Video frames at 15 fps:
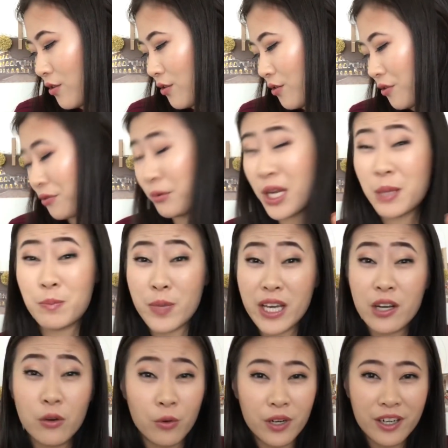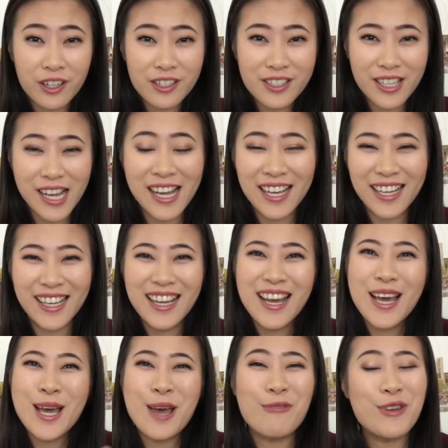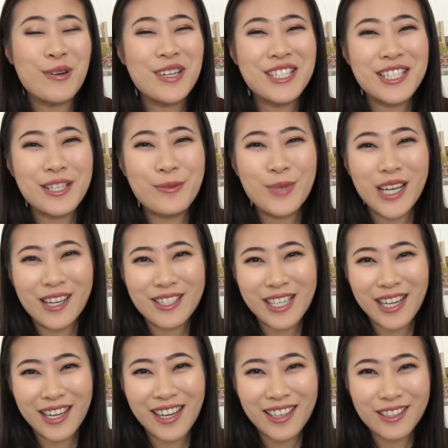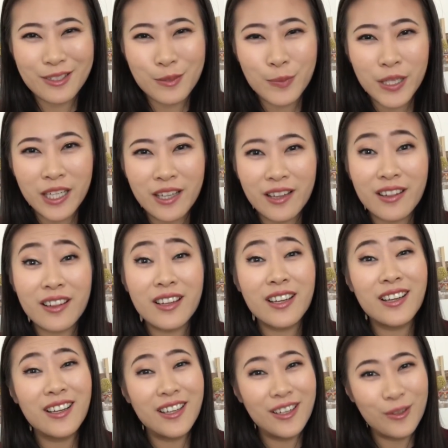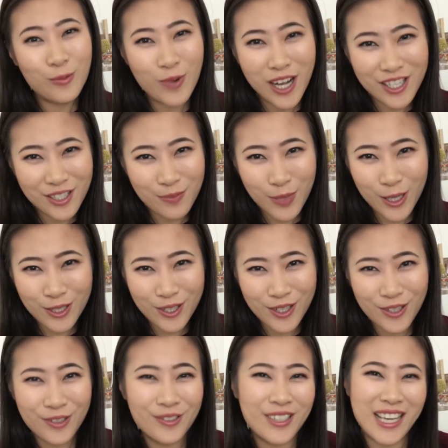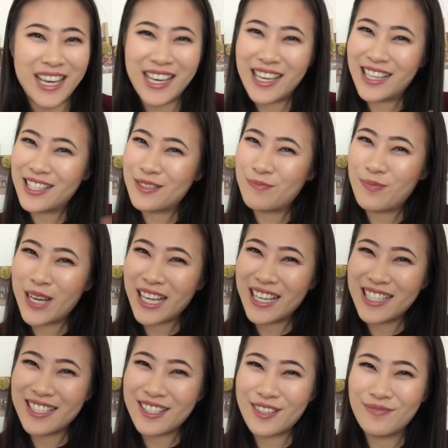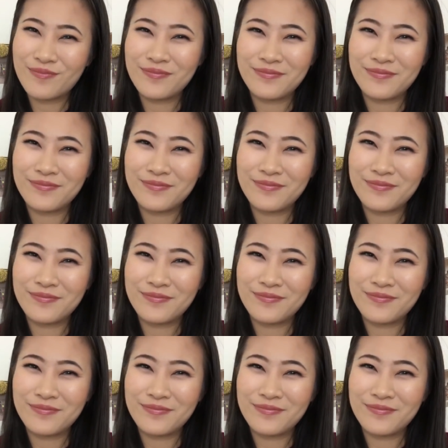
3 big orders. If you want to see what else I got this month, watch part 2, and bye guys.